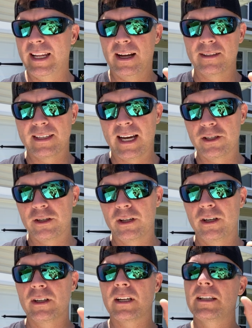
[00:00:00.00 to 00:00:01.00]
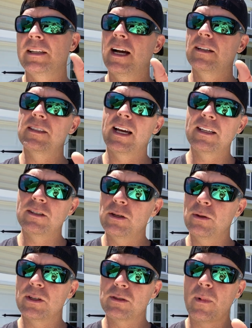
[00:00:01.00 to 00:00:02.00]
Downsize your hook, downsize
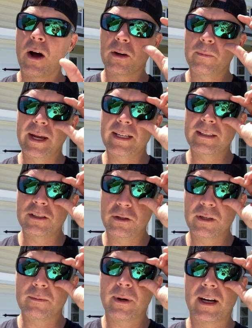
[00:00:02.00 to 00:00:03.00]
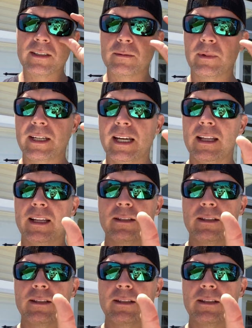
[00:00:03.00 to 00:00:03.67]
to the smaller baits that you can possibly get.